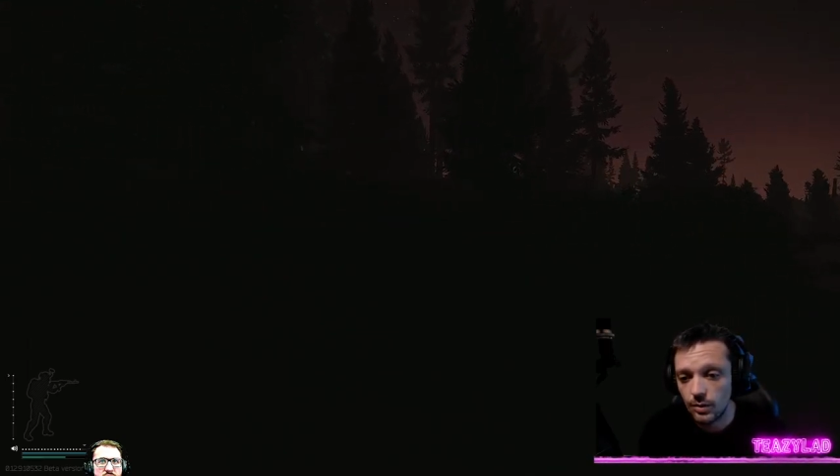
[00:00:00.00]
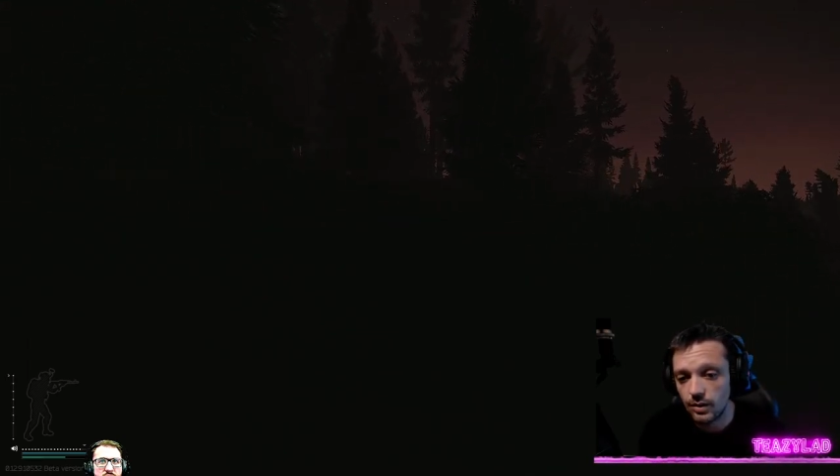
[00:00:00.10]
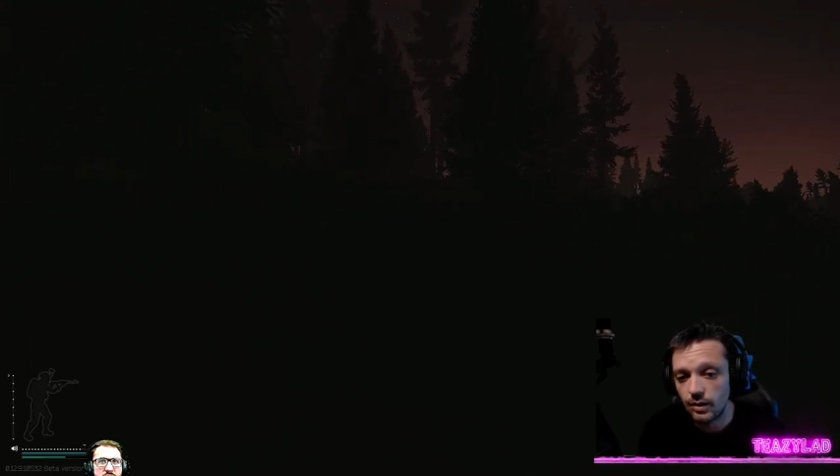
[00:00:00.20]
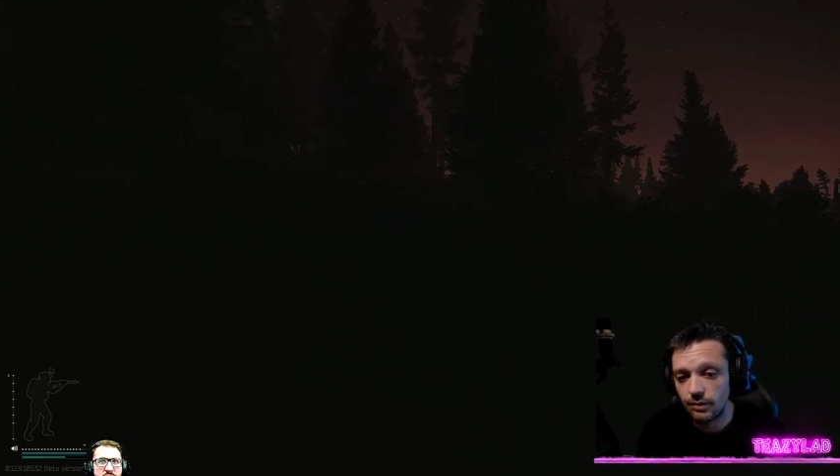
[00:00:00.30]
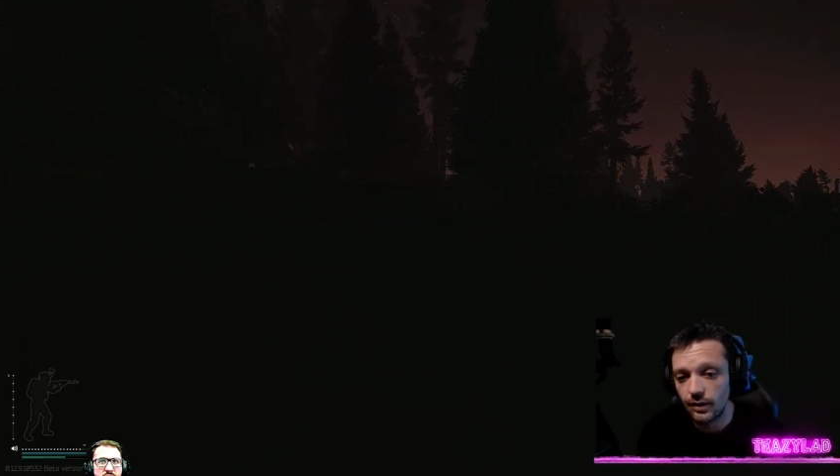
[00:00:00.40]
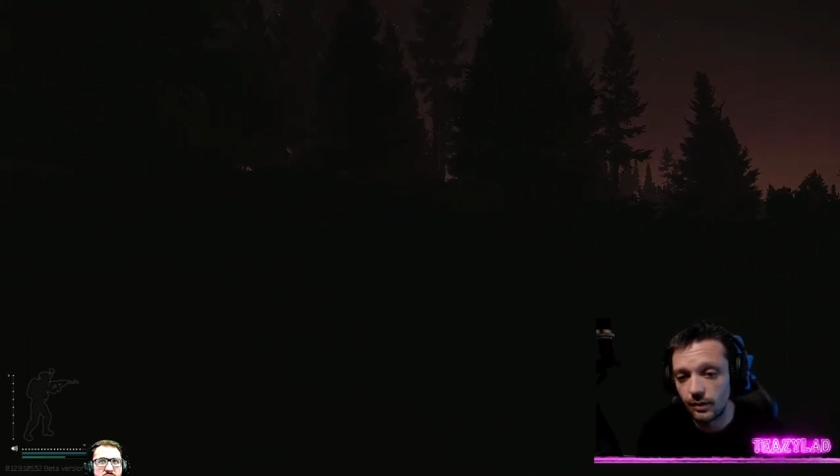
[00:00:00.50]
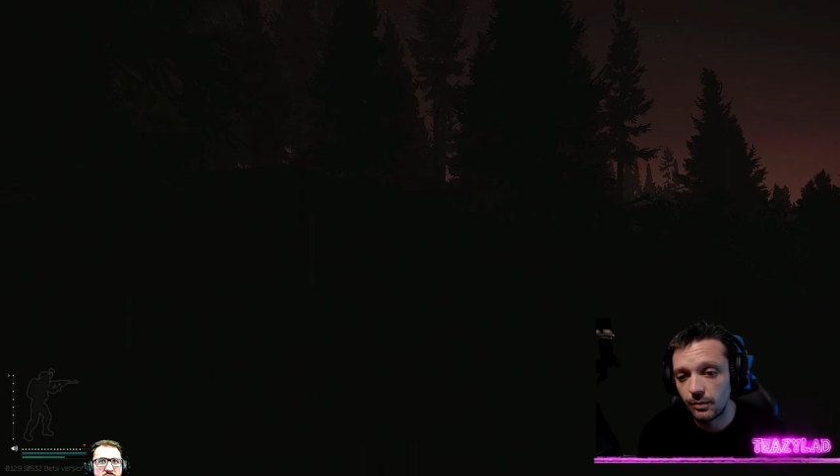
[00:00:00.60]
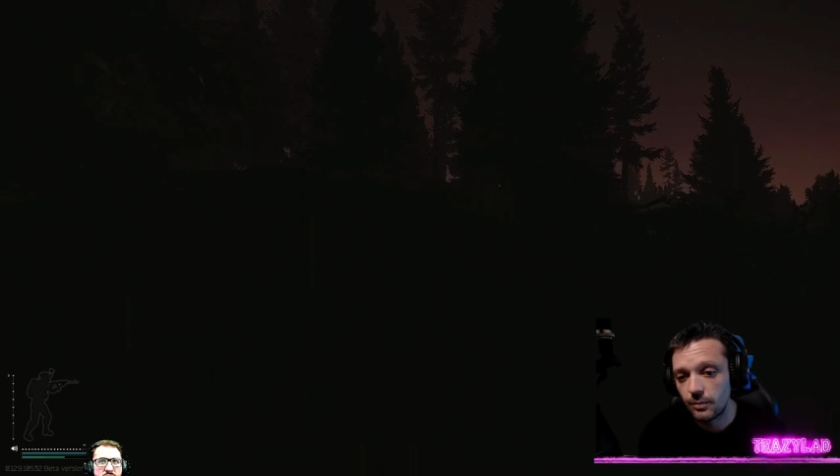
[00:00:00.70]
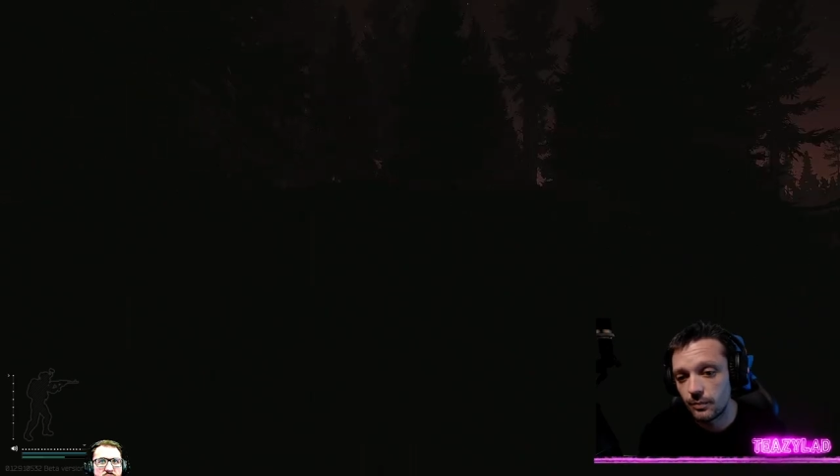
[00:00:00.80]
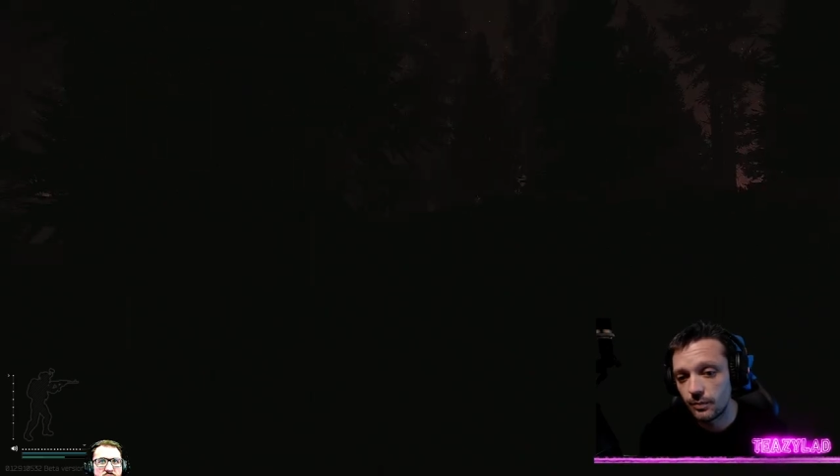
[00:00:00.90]
So that was a
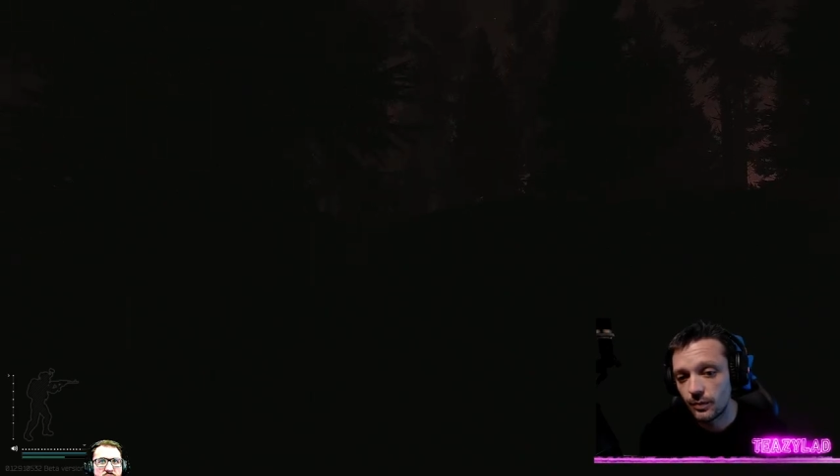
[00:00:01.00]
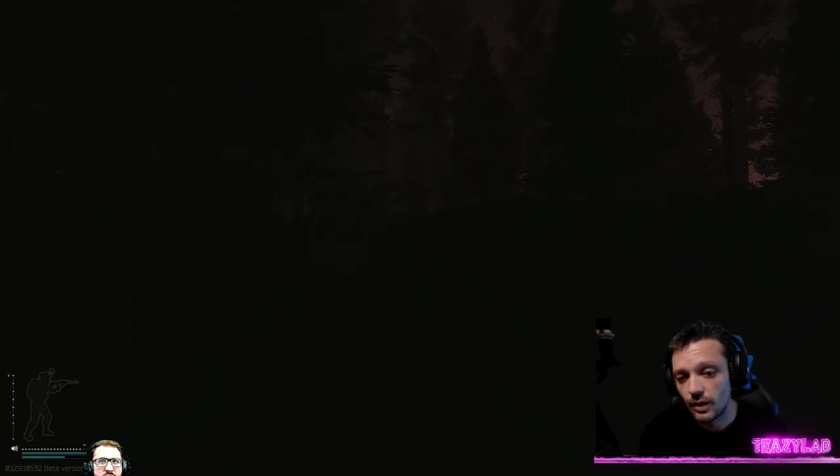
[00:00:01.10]
lot of fun.